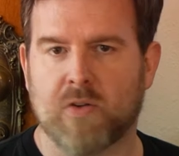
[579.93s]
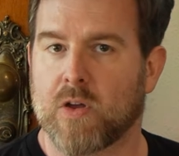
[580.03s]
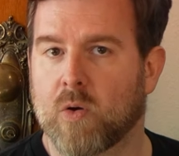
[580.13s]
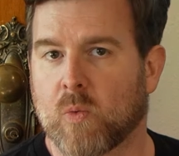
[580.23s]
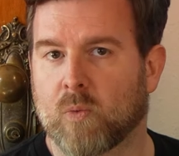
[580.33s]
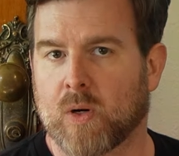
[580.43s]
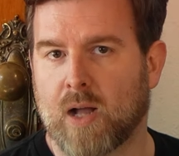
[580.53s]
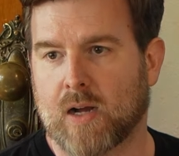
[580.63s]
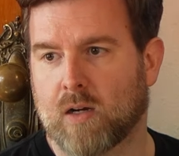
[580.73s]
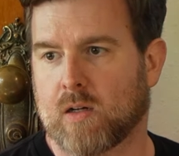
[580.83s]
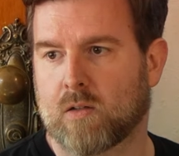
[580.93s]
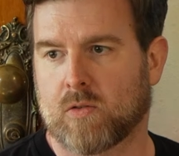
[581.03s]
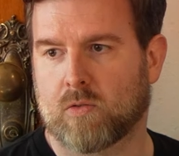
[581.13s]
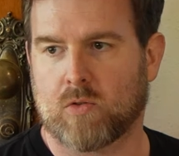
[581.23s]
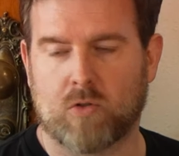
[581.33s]
although we're not going to
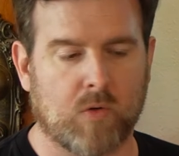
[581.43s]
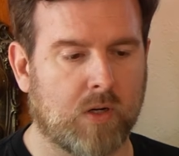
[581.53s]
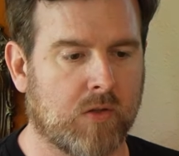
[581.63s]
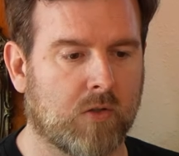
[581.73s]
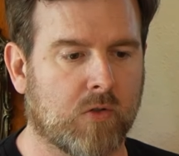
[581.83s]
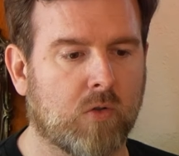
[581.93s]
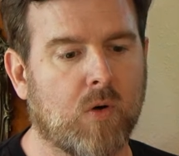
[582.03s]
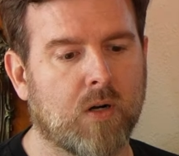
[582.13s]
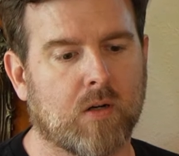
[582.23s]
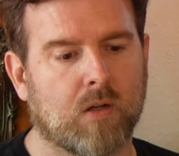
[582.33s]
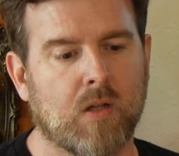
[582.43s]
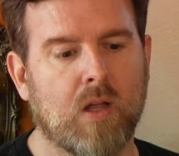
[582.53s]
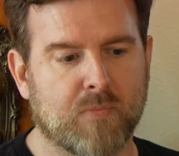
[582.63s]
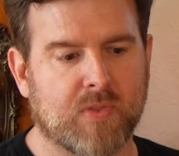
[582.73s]
do it in the tutorial,